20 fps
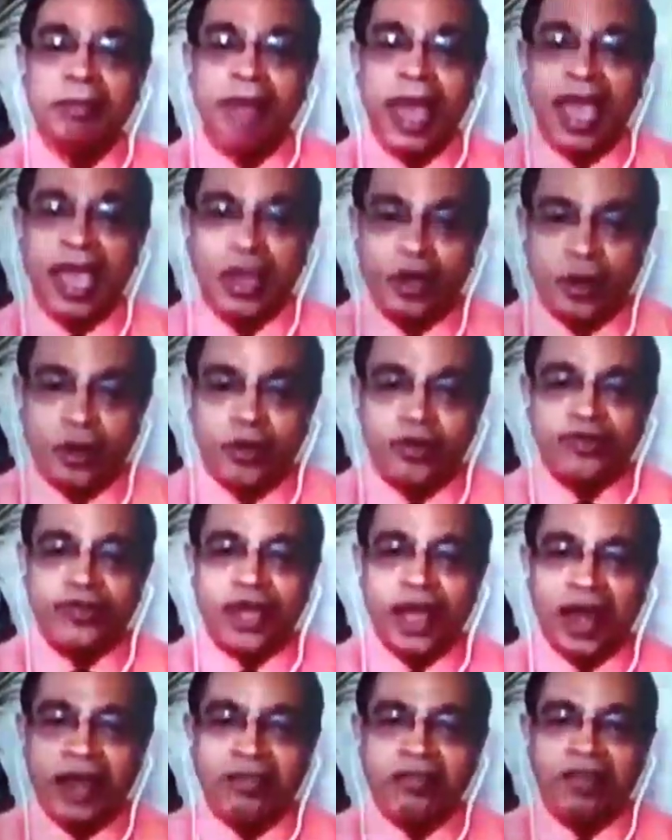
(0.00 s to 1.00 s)
metals
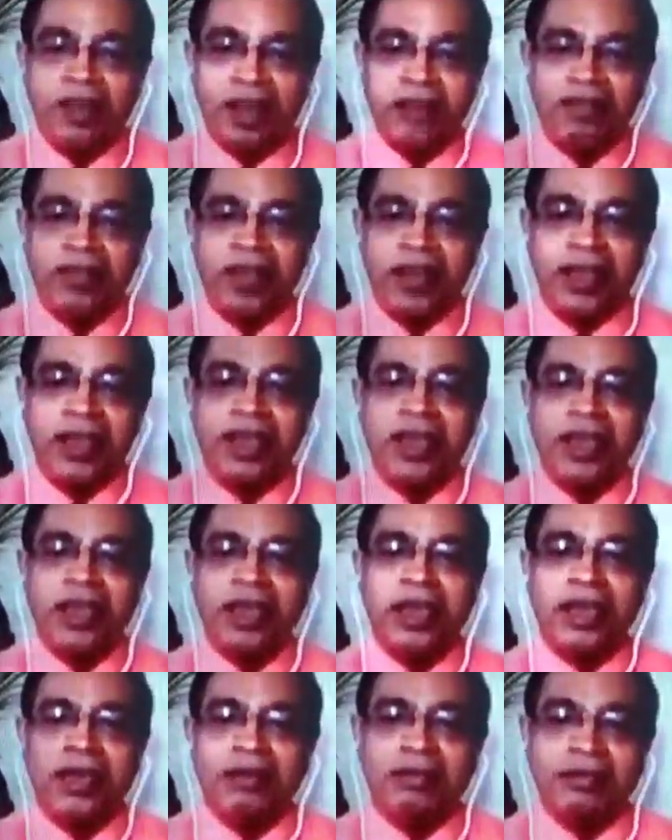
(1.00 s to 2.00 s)
are a very
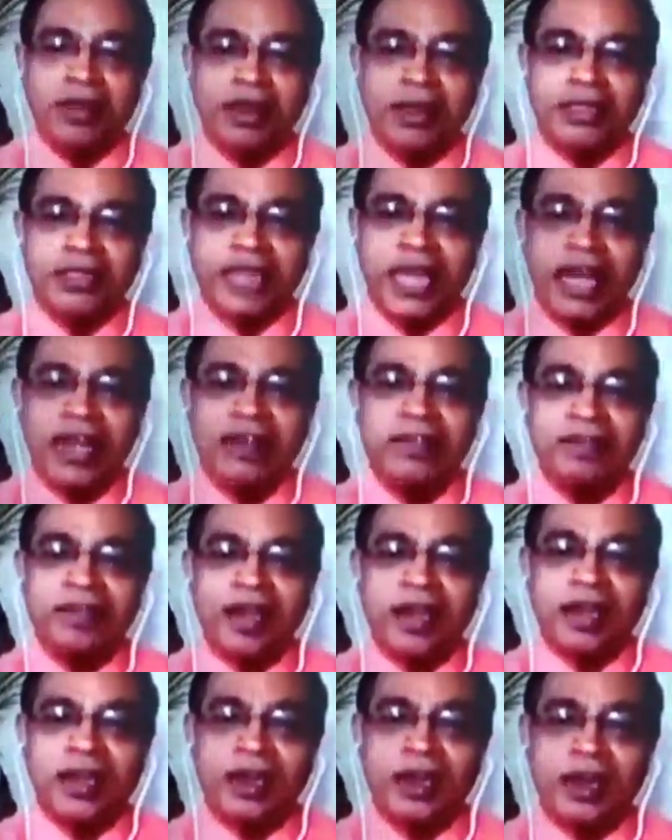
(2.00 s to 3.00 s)
scientific